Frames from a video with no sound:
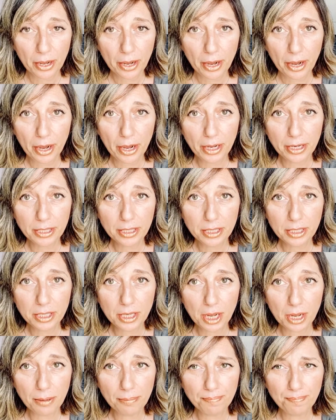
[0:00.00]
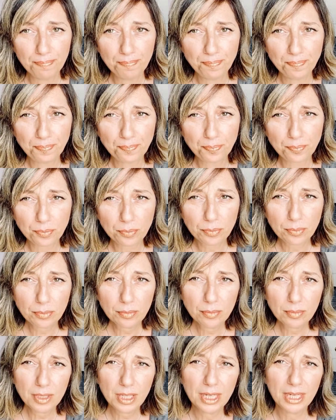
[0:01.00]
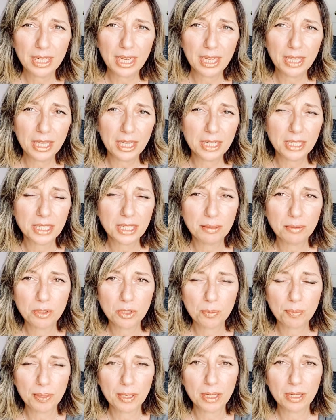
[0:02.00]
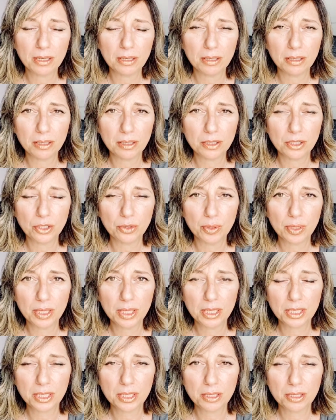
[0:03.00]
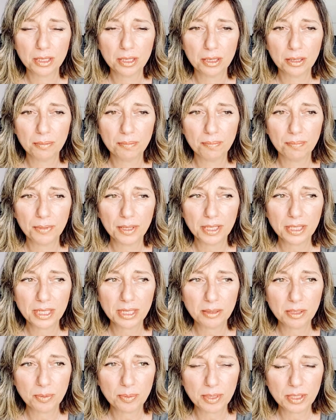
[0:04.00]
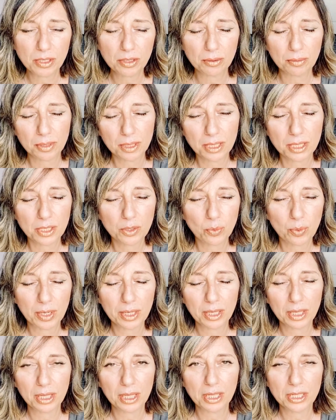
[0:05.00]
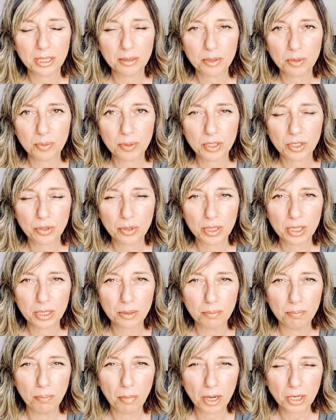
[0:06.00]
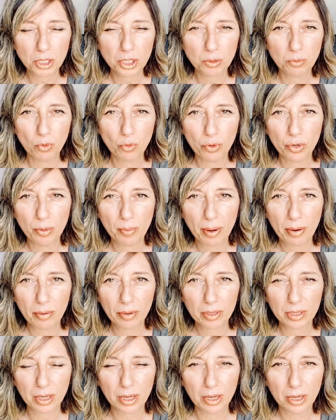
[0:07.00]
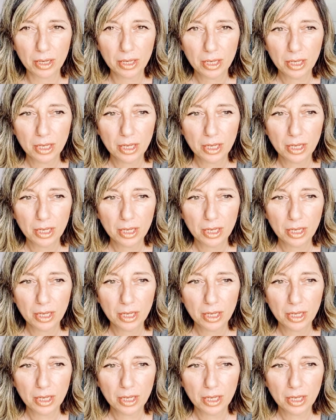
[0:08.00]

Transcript: And again, they seem to be doing this. This is the weird thing. They seem to be doing this much more in America.